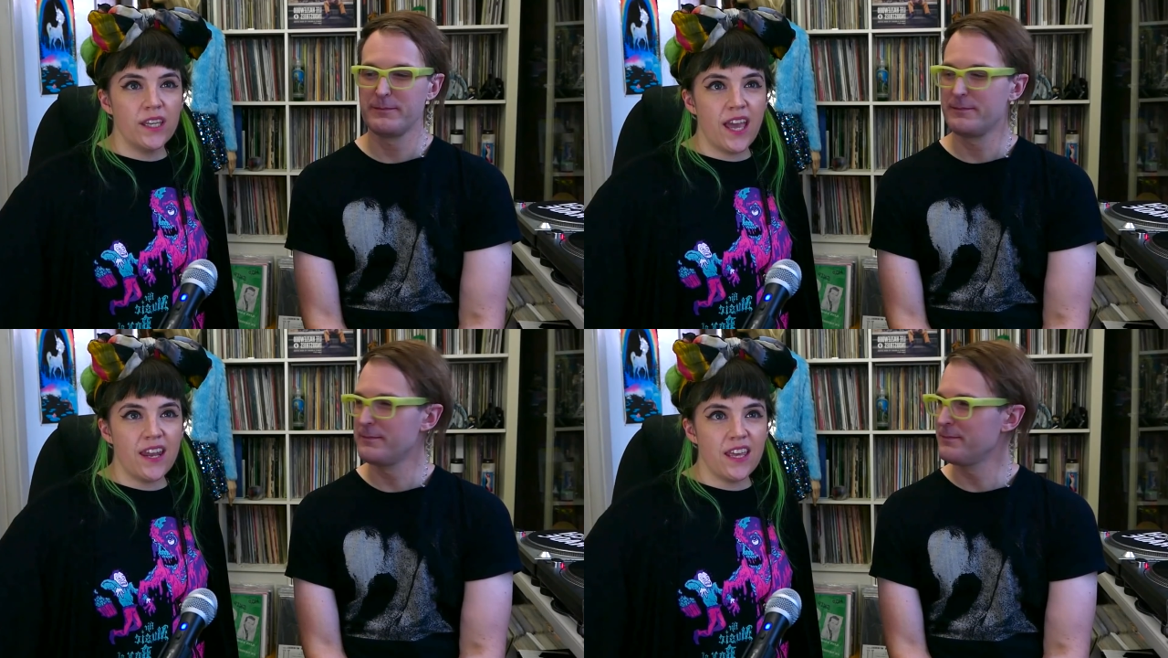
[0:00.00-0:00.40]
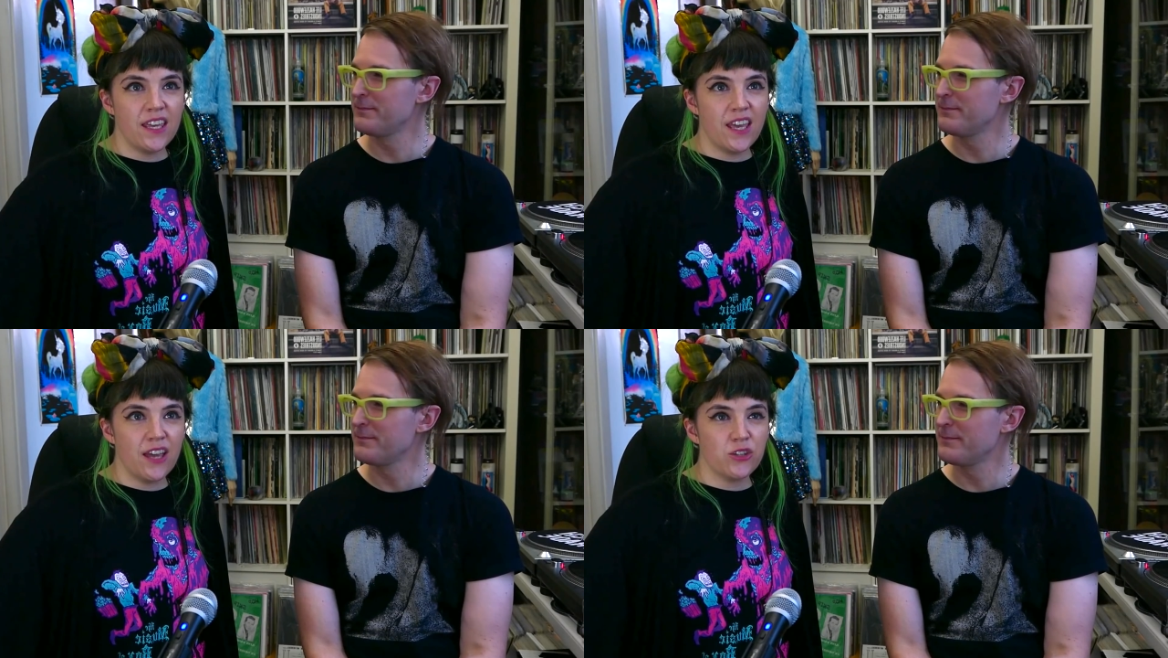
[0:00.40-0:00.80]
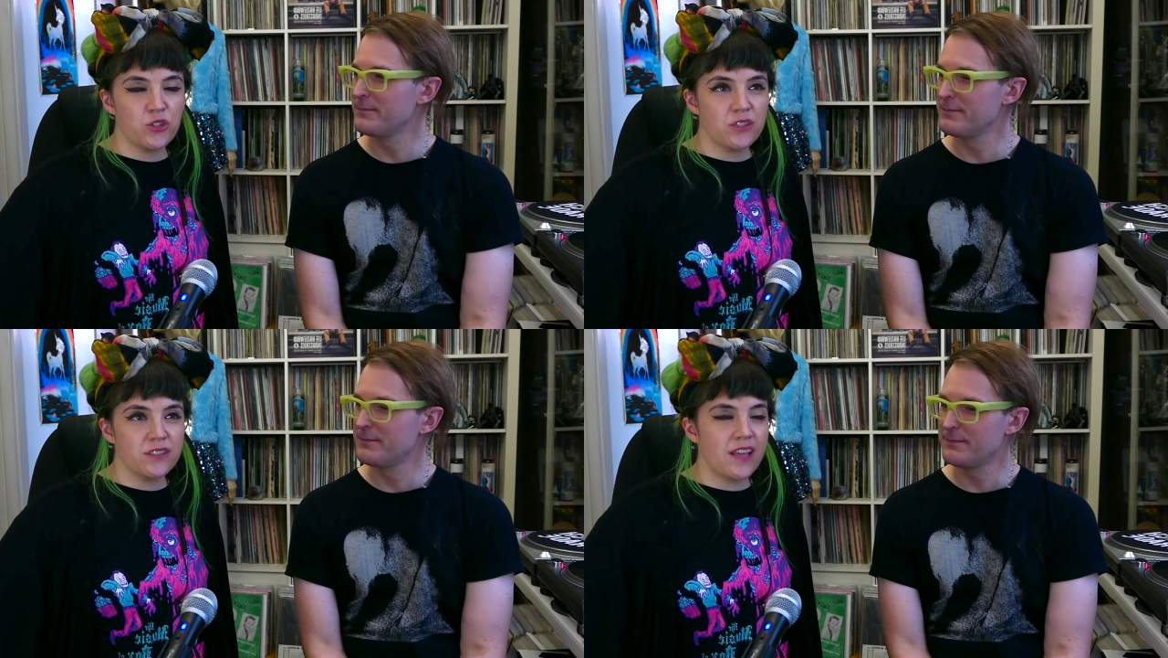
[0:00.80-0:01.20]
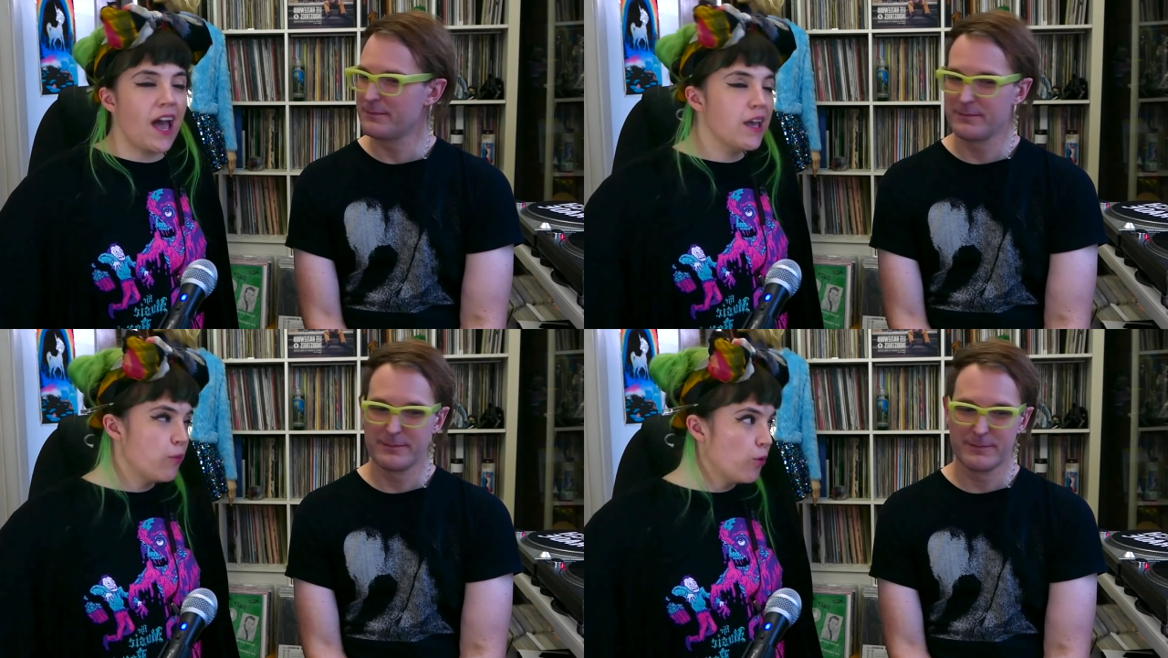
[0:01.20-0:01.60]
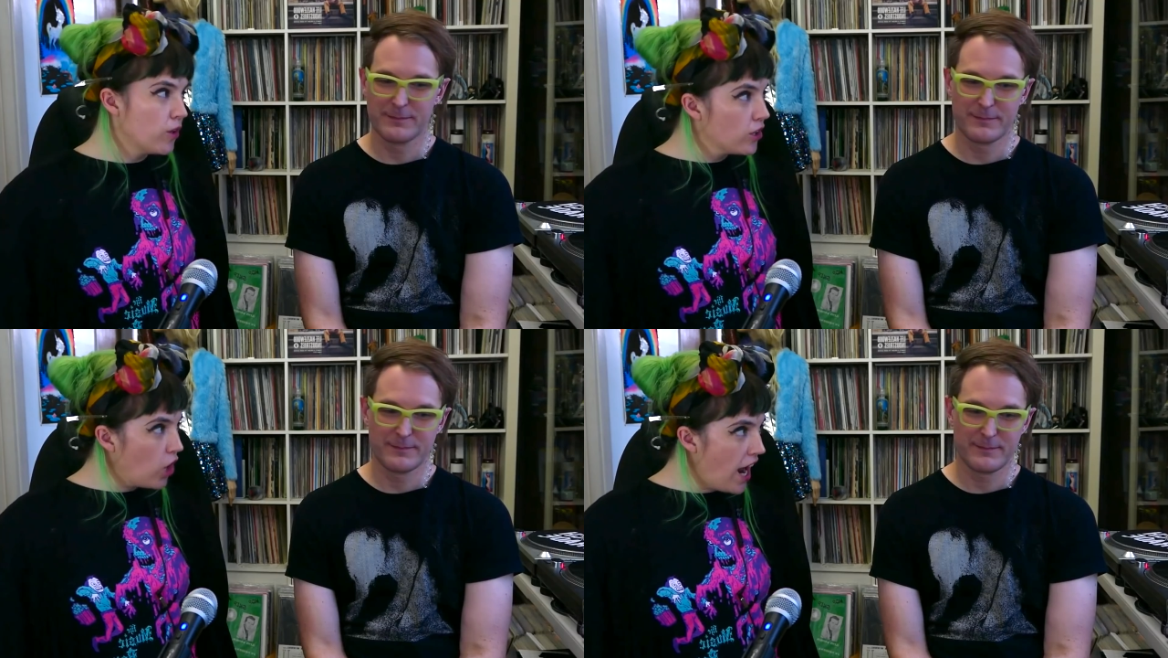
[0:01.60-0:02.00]
Speaker 1: getting extra
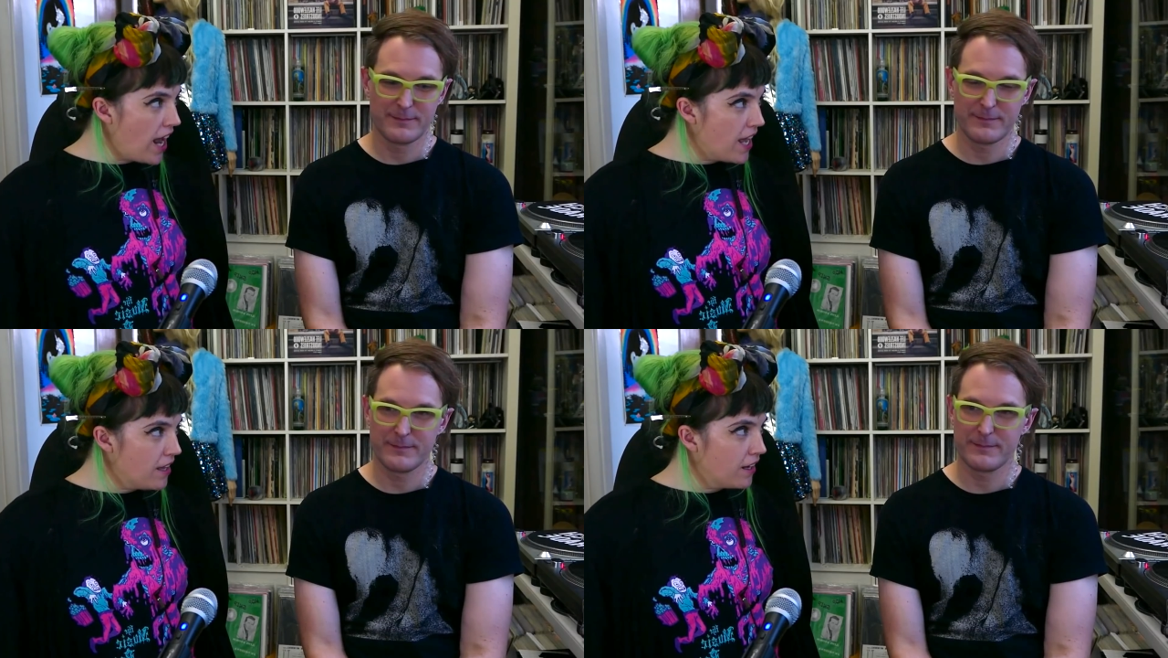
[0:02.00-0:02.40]
cyborg, right?